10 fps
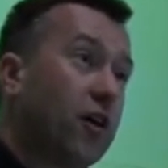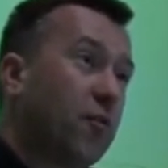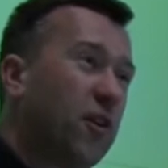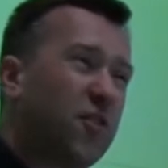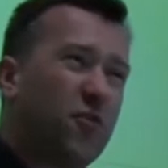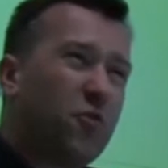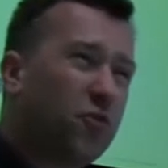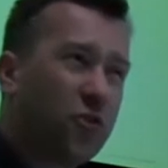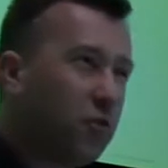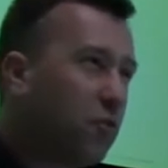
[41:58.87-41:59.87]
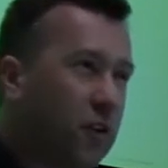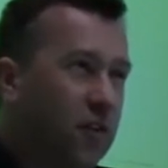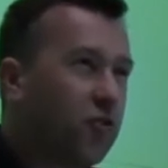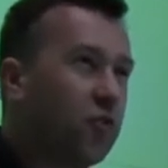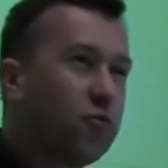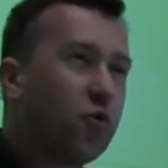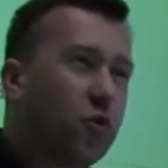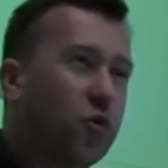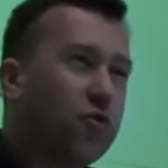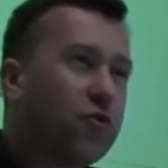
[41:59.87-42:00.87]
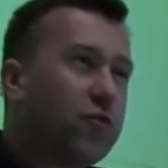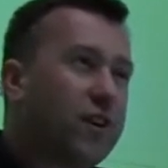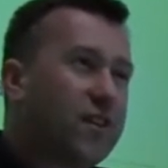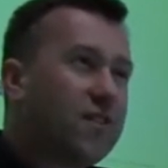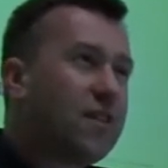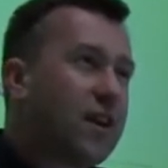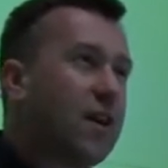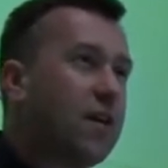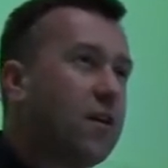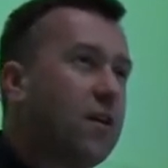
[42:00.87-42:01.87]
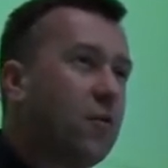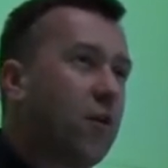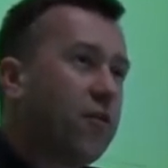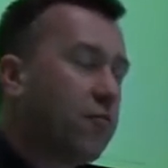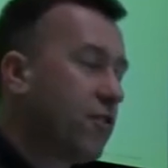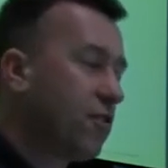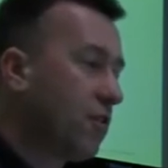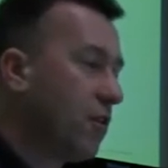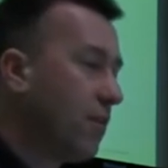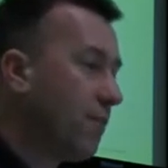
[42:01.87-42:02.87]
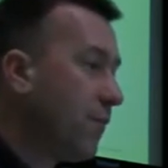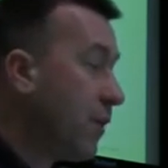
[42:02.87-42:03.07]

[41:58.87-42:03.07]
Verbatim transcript: Otherwise, it's all too, too broad to really see where the risks are.